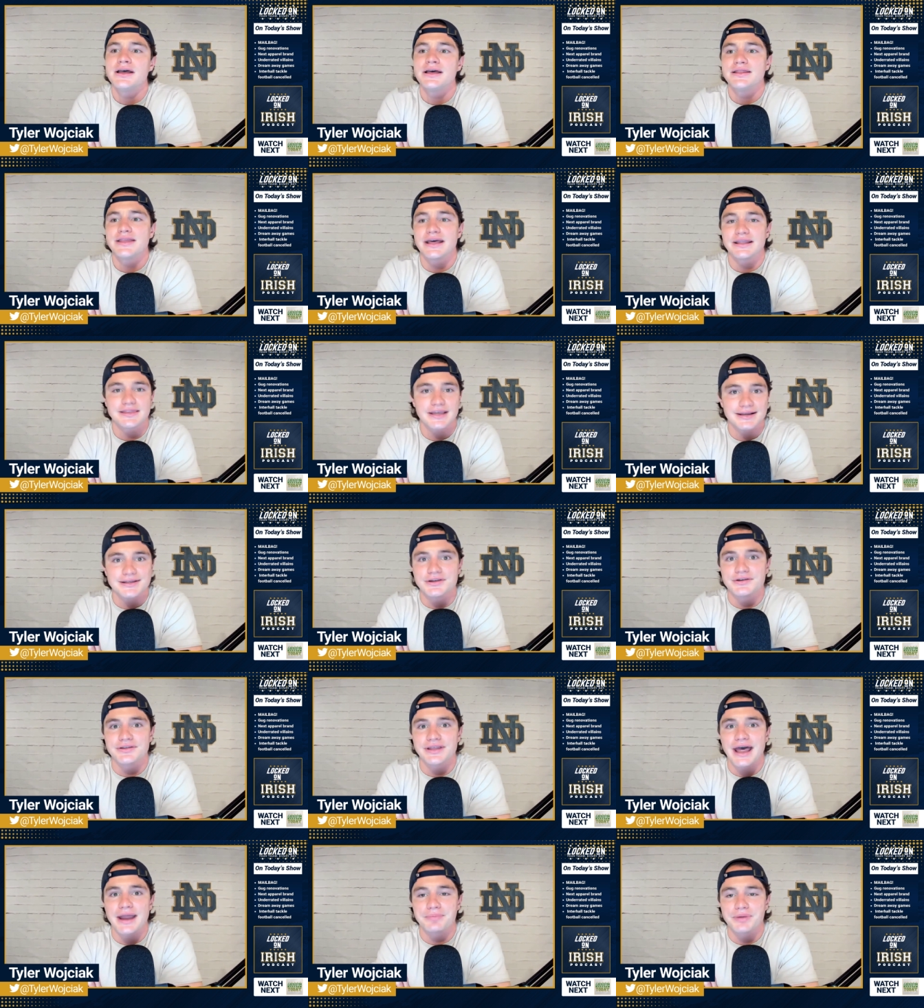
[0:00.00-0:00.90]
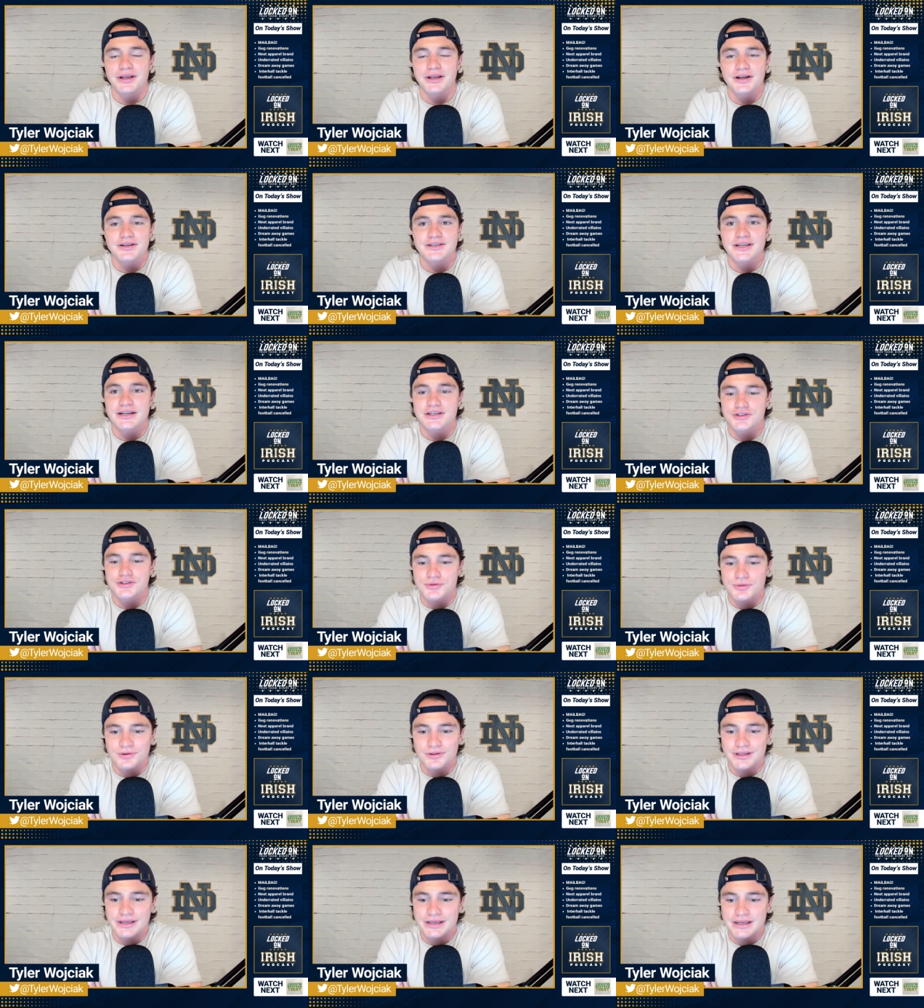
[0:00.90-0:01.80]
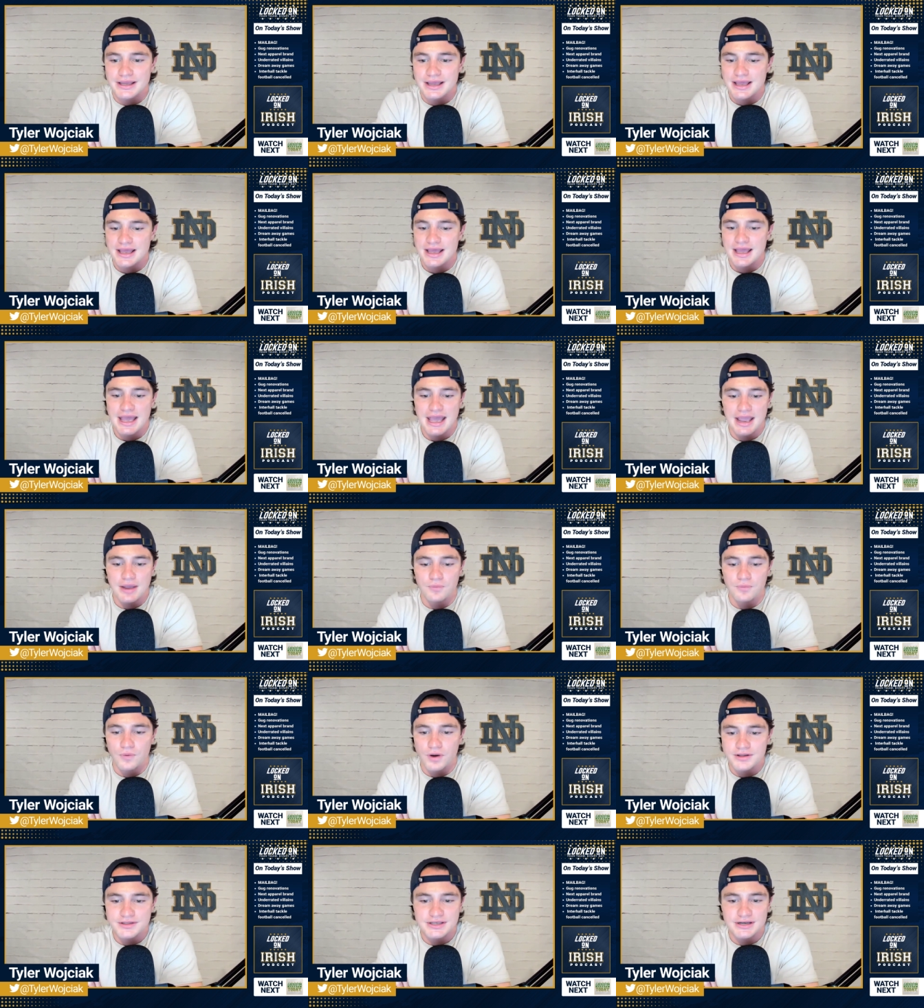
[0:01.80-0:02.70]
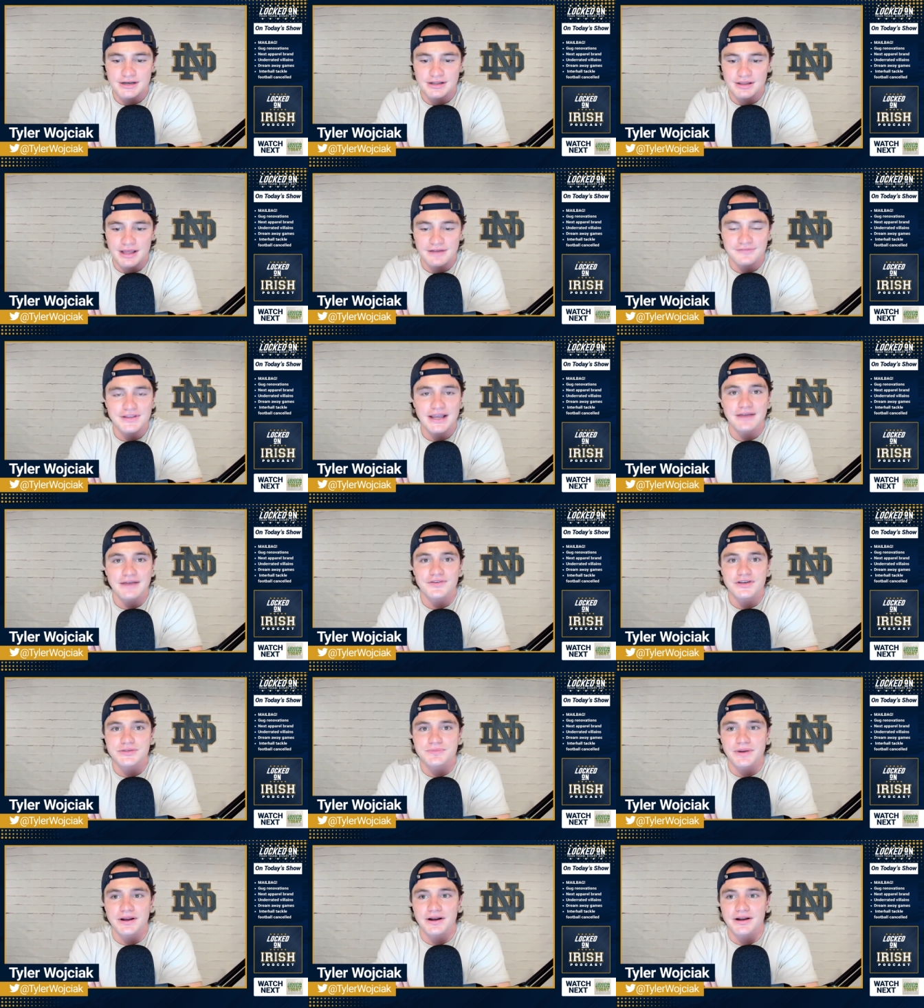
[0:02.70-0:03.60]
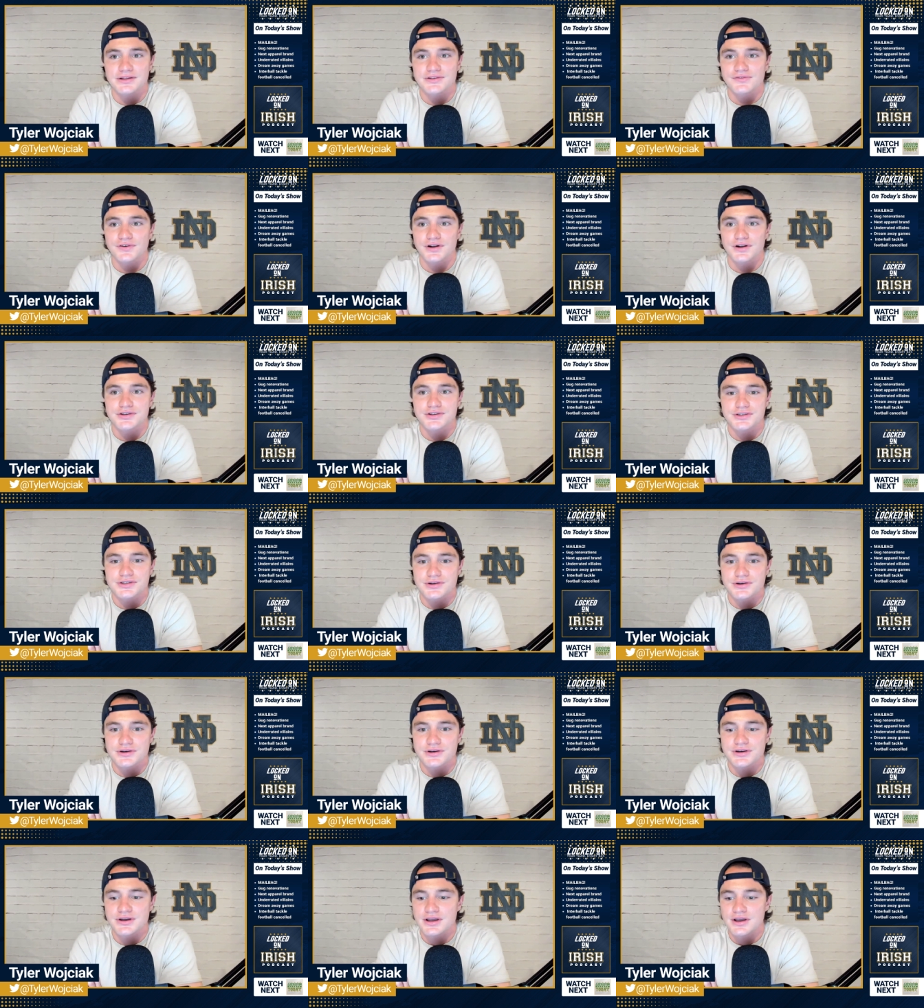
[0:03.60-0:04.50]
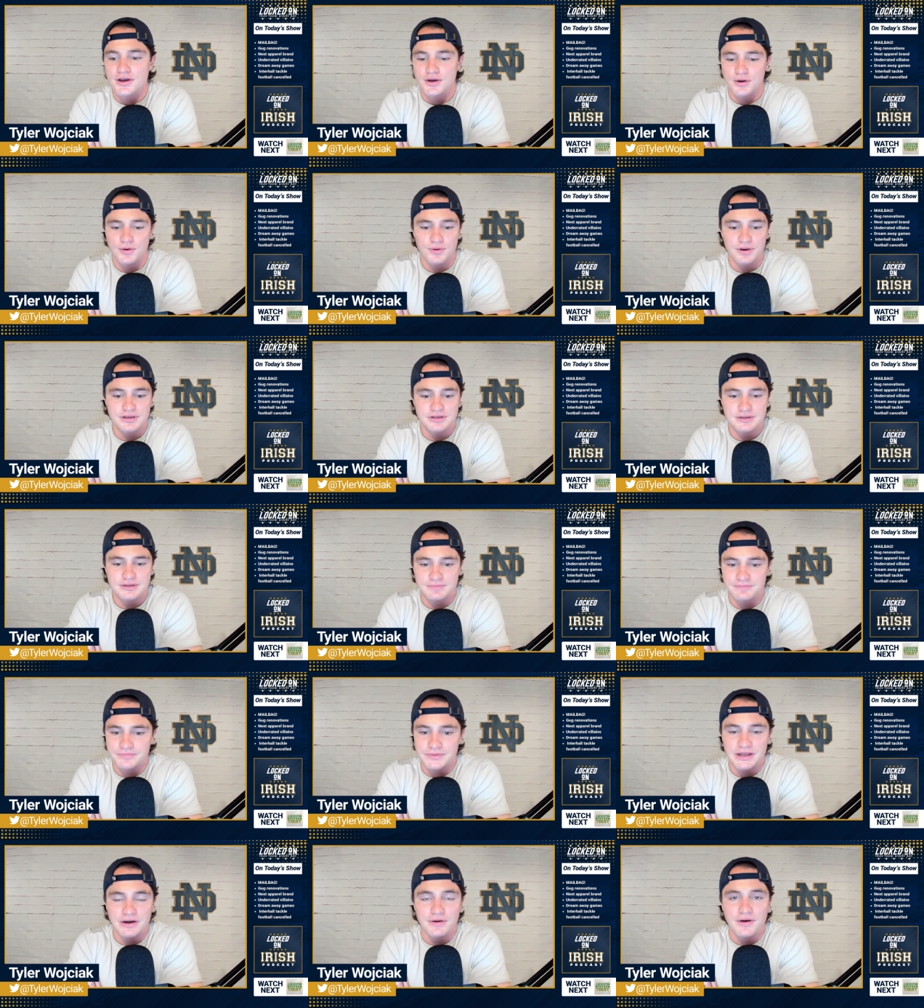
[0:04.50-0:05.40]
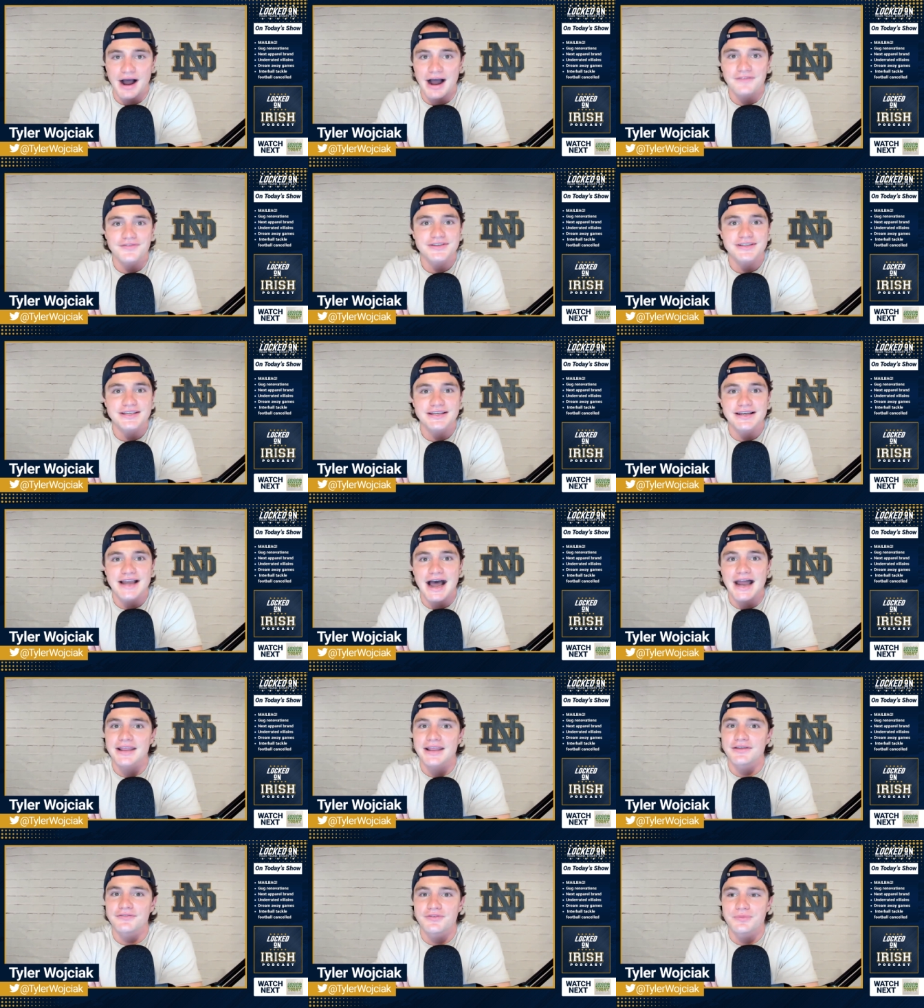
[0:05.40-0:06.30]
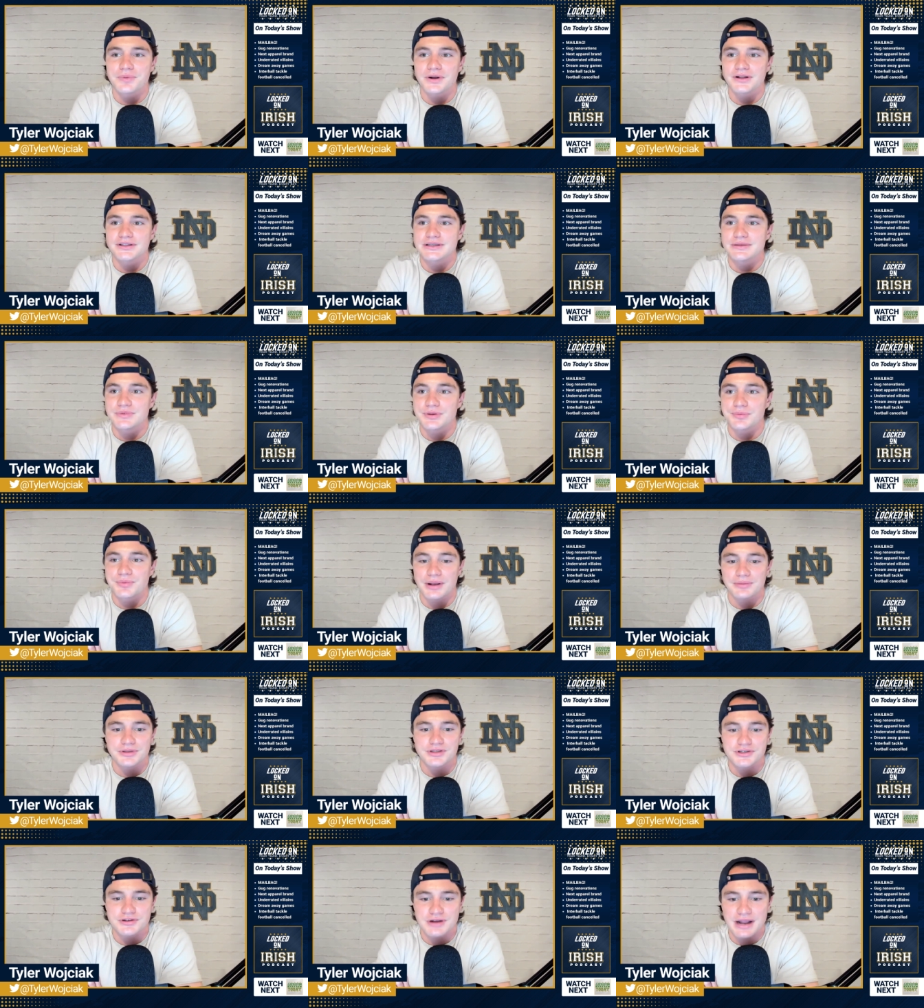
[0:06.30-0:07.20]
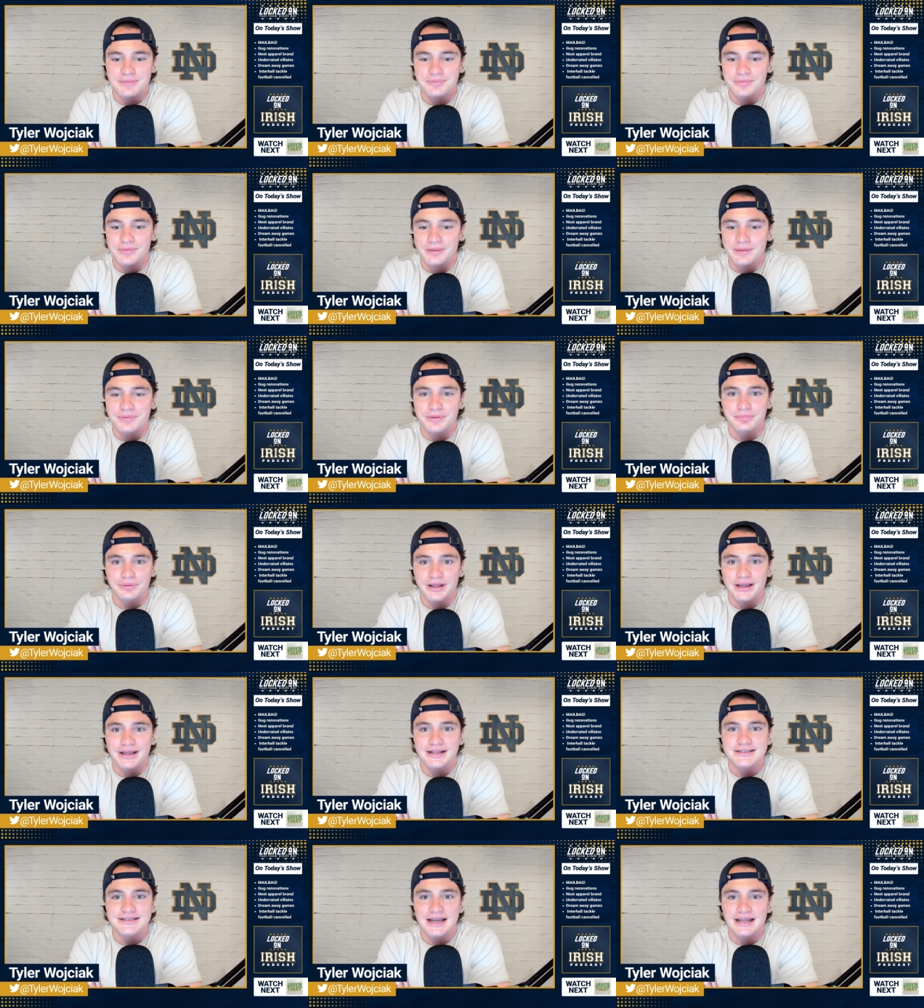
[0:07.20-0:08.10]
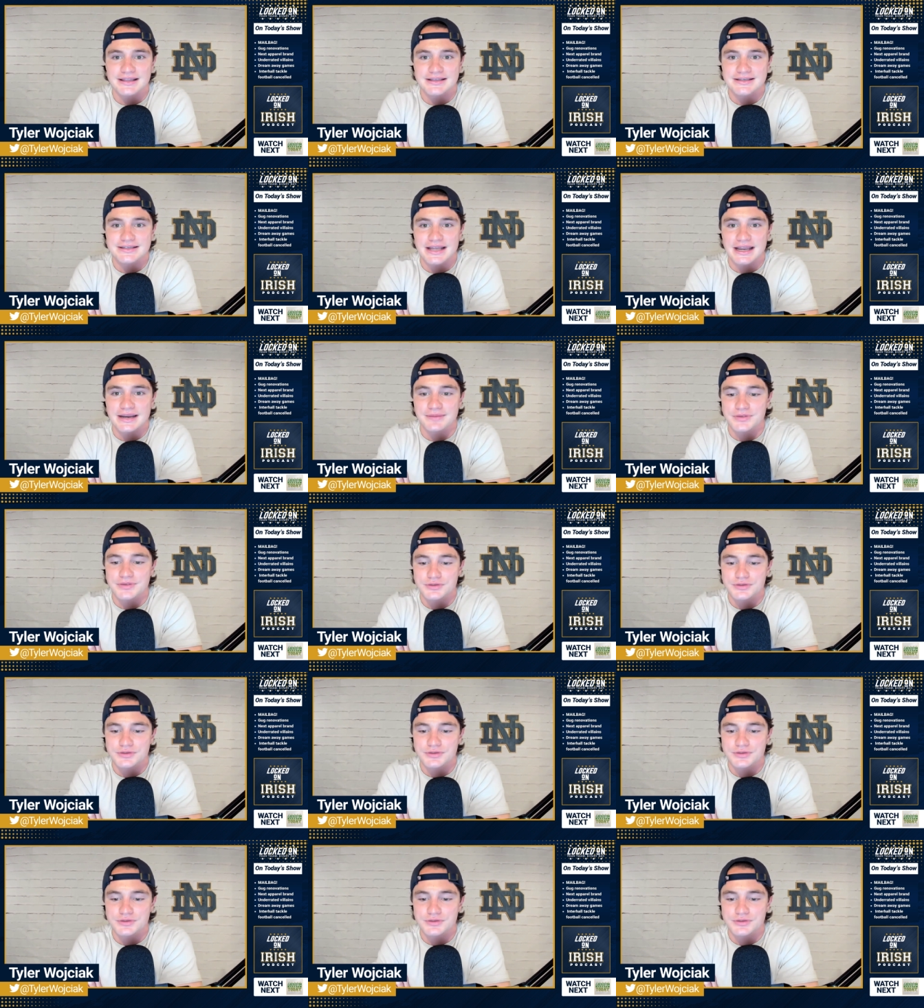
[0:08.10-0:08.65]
that they do that, because it is truly a once-in-a-lifetime experience for a student who is, you know, obviously not on the football team to be able to strap them up and play inside the stadium.